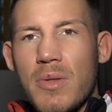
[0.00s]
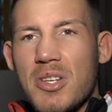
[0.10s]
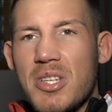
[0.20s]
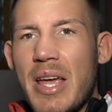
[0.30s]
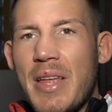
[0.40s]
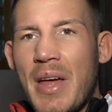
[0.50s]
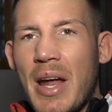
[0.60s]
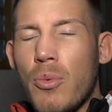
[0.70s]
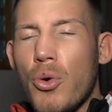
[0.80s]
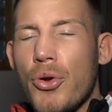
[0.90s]
saying that,
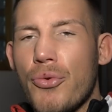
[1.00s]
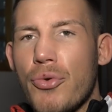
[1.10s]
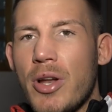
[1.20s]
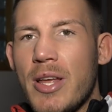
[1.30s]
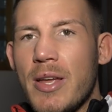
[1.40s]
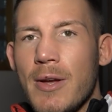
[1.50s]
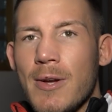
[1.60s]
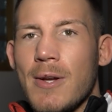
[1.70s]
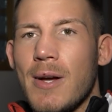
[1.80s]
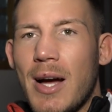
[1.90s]

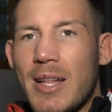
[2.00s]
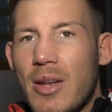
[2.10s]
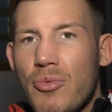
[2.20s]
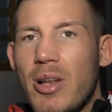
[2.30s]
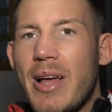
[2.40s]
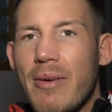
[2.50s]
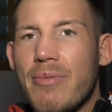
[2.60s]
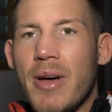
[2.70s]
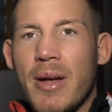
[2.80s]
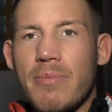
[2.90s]
I didn't really
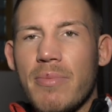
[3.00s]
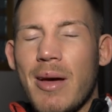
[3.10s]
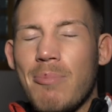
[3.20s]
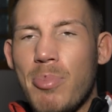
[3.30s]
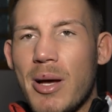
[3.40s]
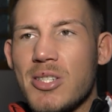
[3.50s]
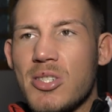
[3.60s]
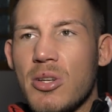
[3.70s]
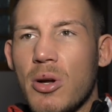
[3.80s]
have that buzz,